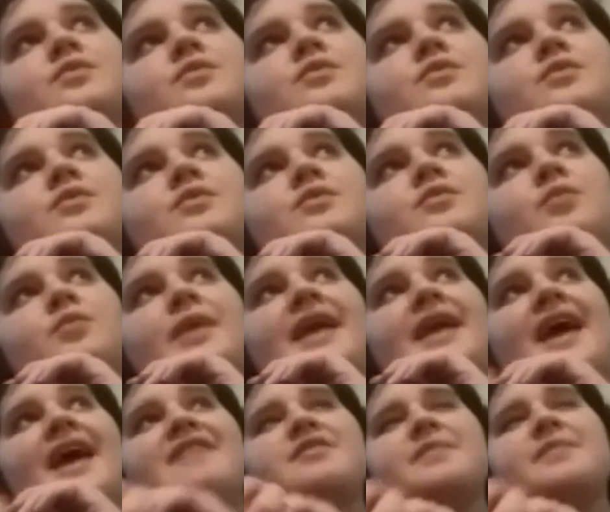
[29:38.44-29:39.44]
we
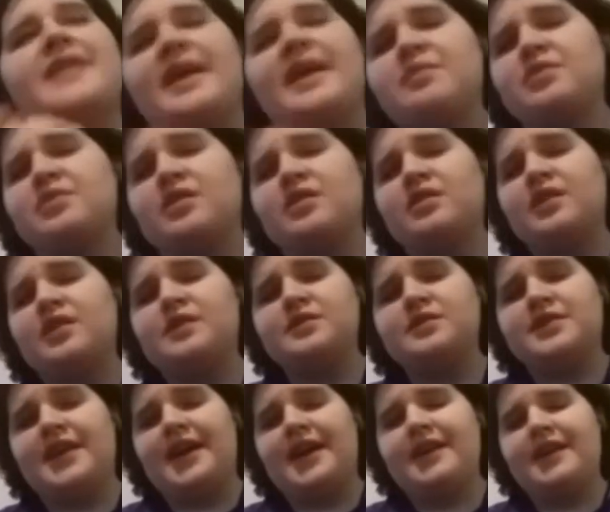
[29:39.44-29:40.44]
haven't been able to close
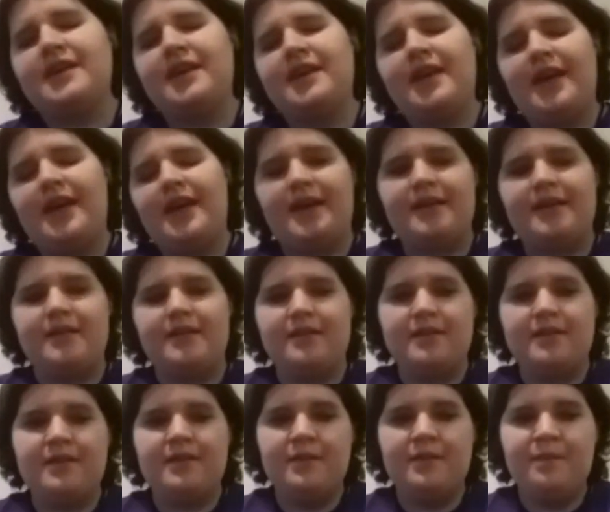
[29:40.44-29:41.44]
yet. And
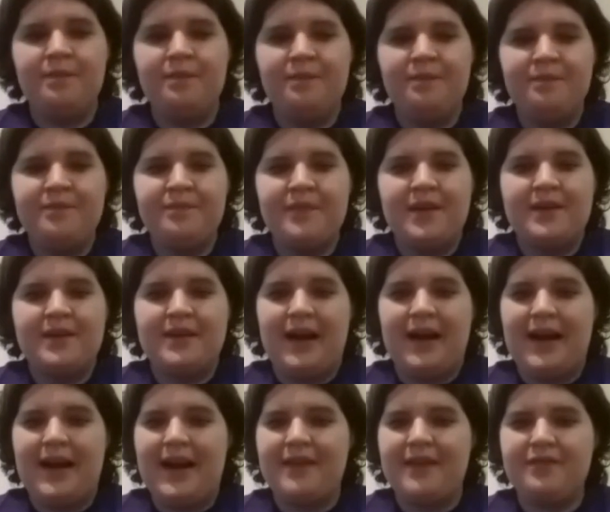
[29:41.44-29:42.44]
not
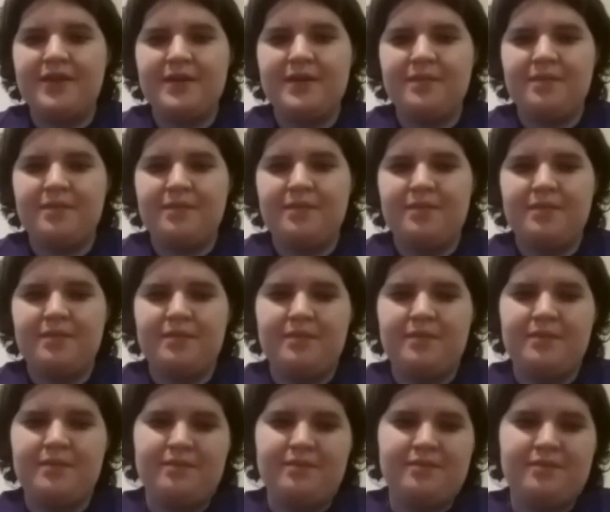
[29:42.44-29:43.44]
every
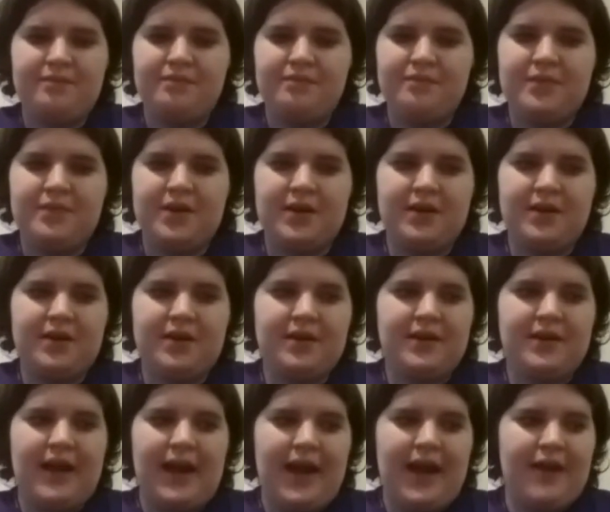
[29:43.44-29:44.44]

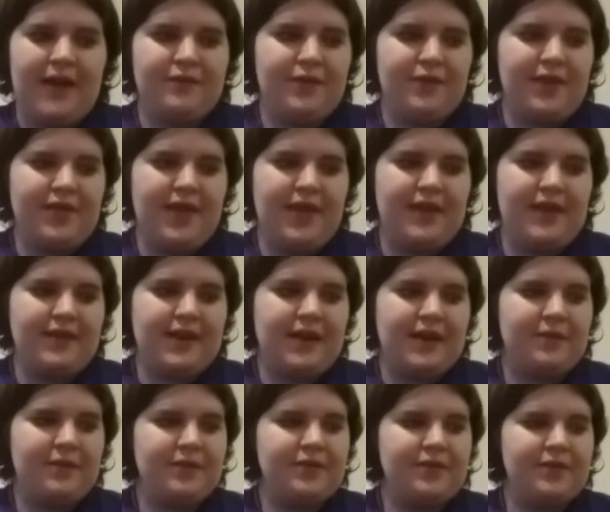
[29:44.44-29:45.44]
not everything that
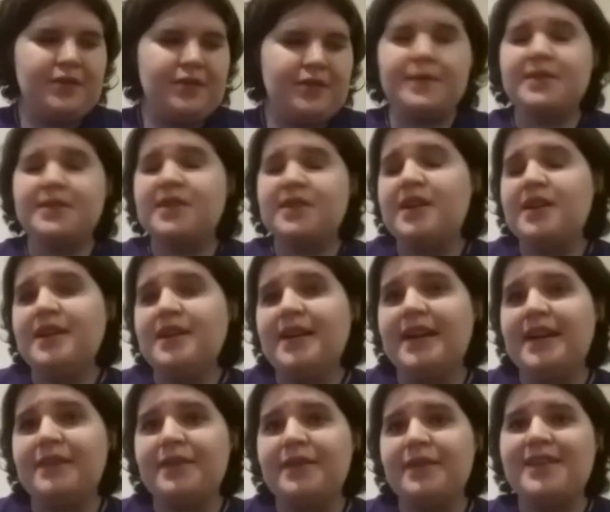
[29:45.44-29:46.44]
comes through is good. Not
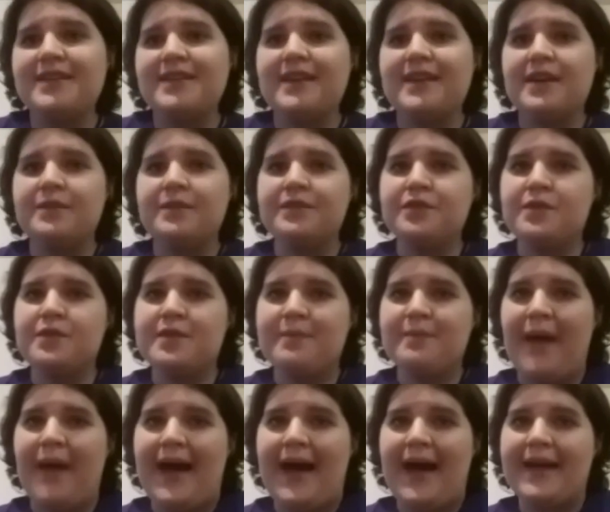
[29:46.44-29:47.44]
everything that comes through is
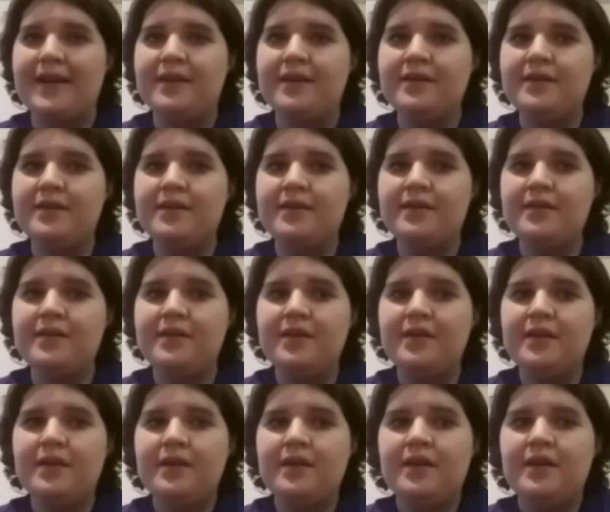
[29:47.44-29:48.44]
bad.
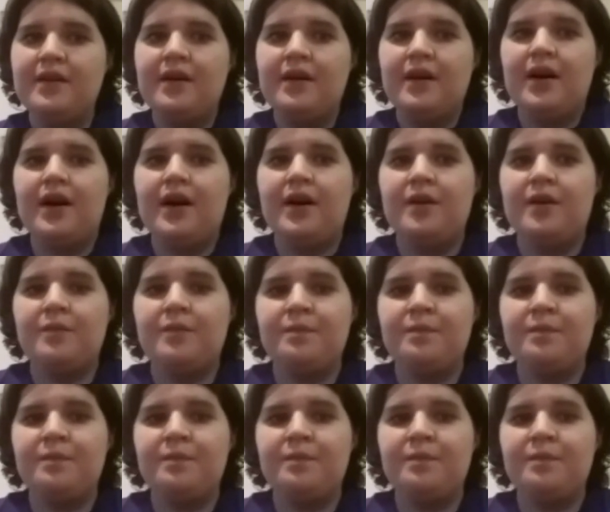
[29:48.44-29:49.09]
Okay.